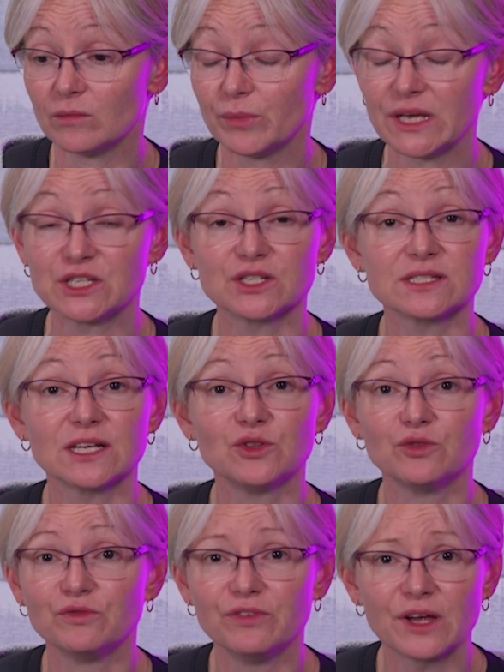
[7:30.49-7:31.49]
patients that
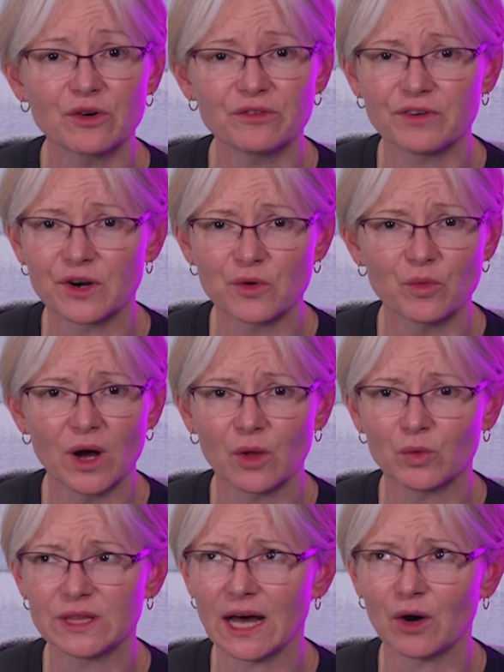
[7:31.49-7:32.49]
do very, very well
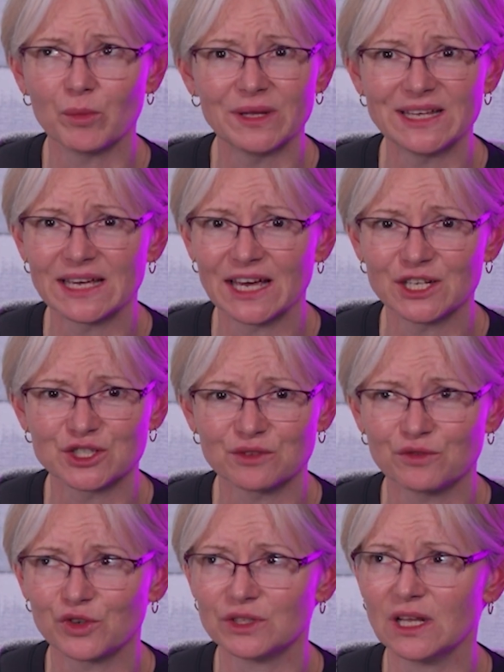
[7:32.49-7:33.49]
without medication
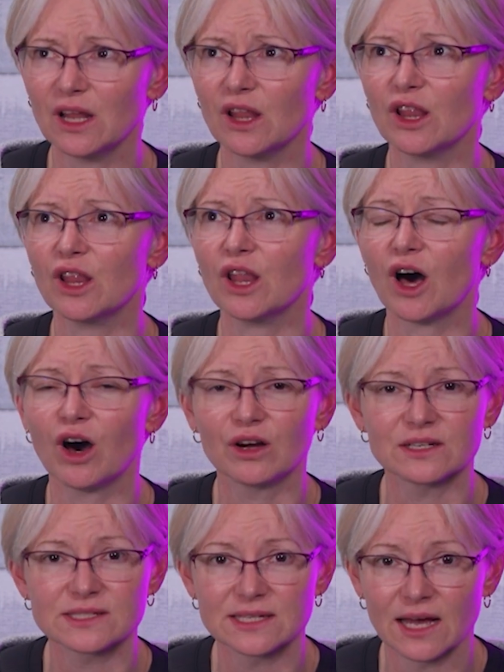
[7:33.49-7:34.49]
for the
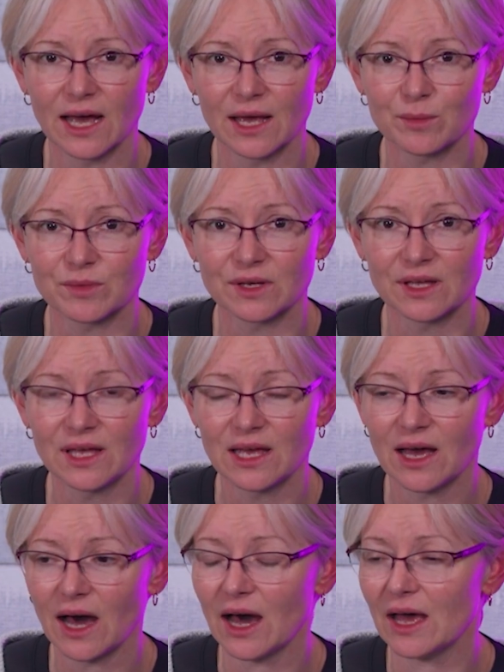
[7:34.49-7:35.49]
longest time.
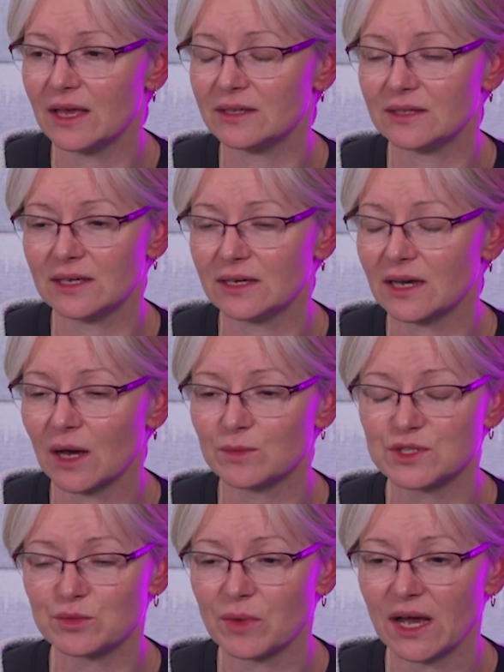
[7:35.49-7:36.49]
It
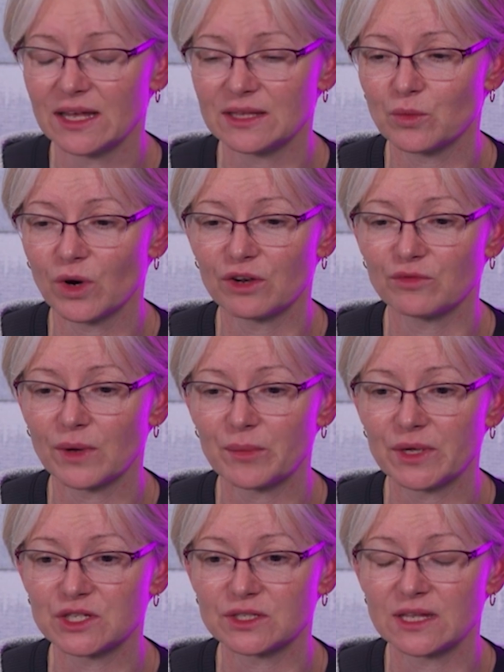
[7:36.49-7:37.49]
comes to mind one of my
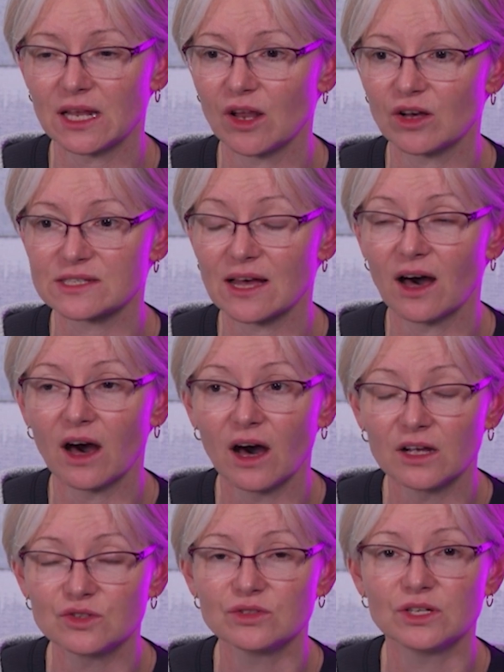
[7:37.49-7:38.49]
patients that lost
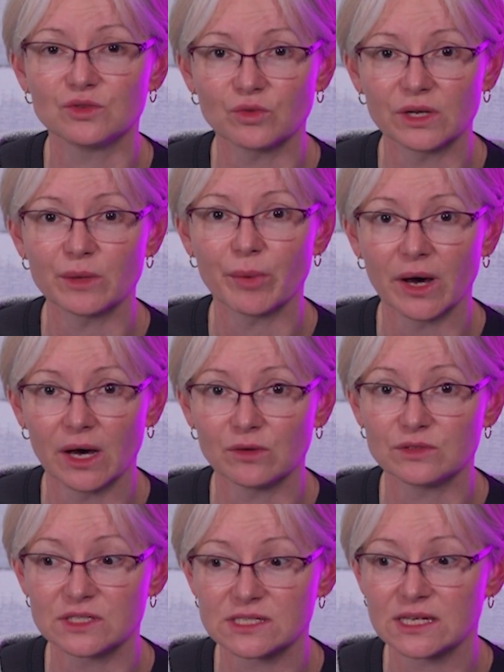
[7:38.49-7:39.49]
120
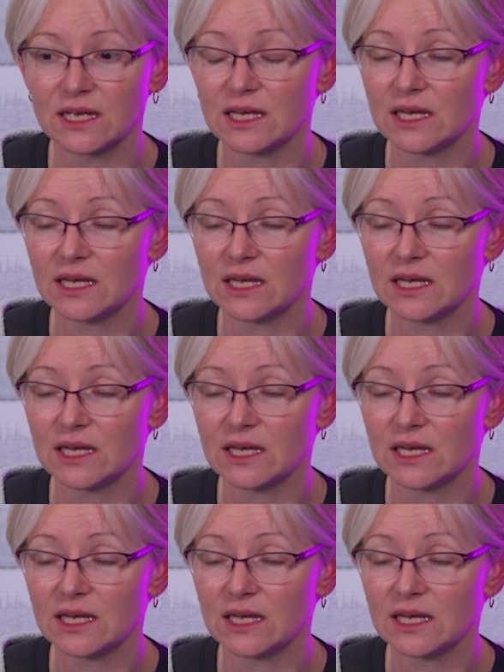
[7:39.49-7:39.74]
pounds,